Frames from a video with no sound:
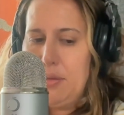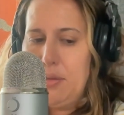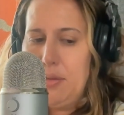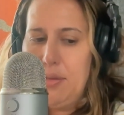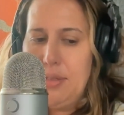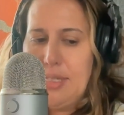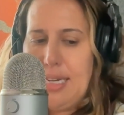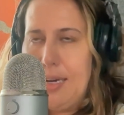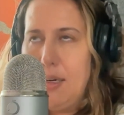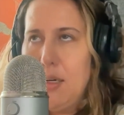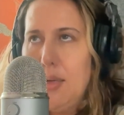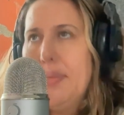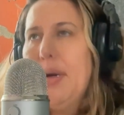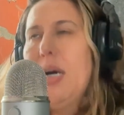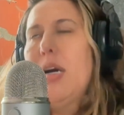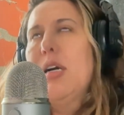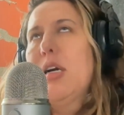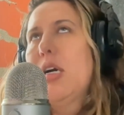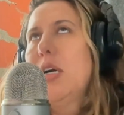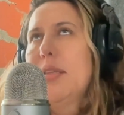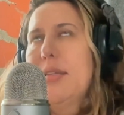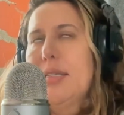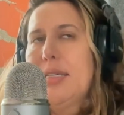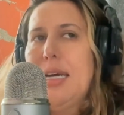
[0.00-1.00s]
tear apart
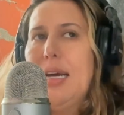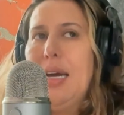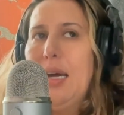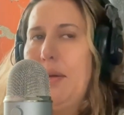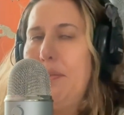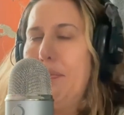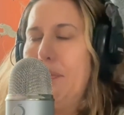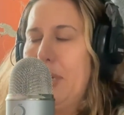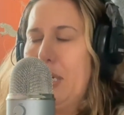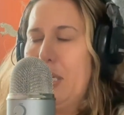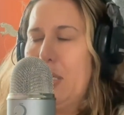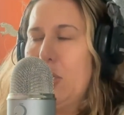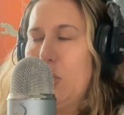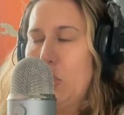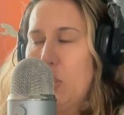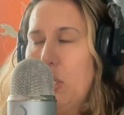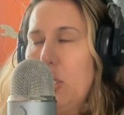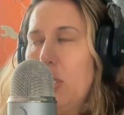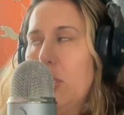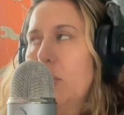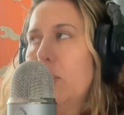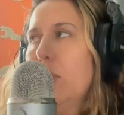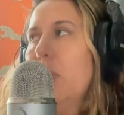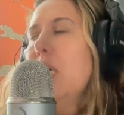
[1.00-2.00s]
all the time, but it's
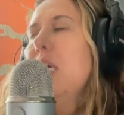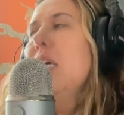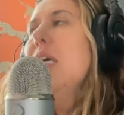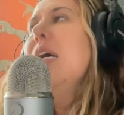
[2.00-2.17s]
true.